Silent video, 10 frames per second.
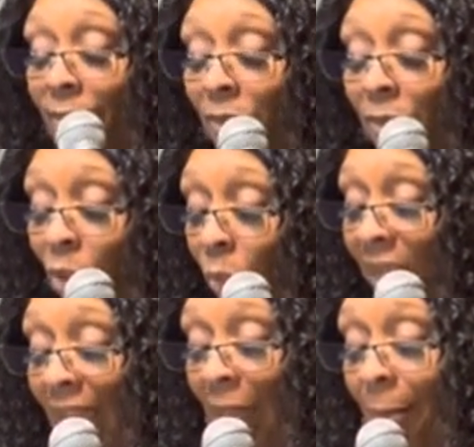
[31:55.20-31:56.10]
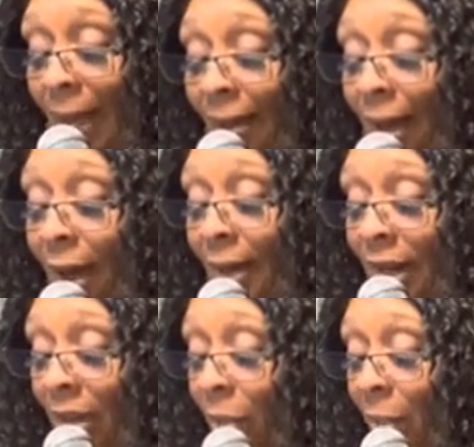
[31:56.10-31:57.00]
You know, we can't play God
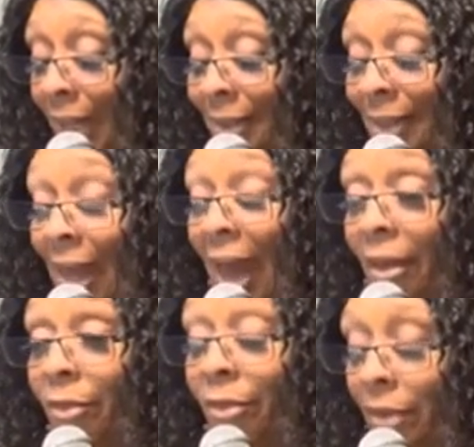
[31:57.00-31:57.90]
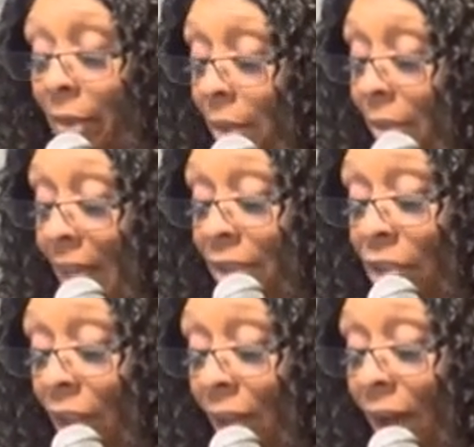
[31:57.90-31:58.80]
in everybody's life.
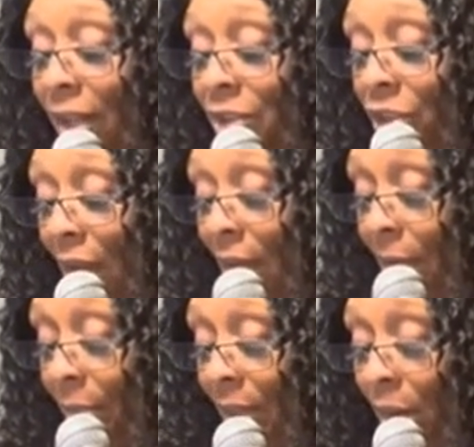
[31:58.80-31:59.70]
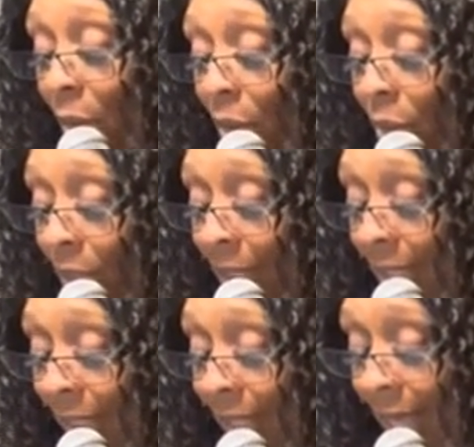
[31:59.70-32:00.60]
That's God's job. He the only one
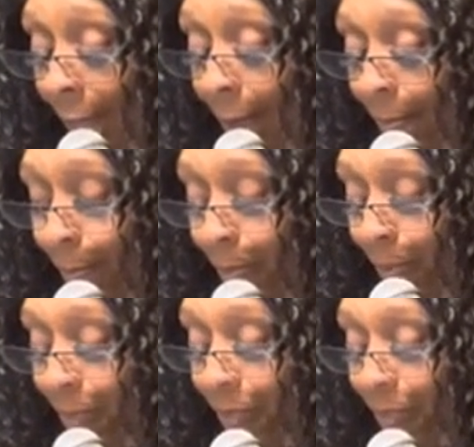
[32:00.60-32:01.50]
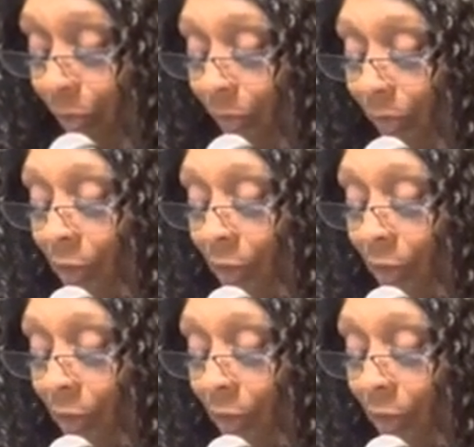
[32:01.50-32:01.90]
get that. Amen.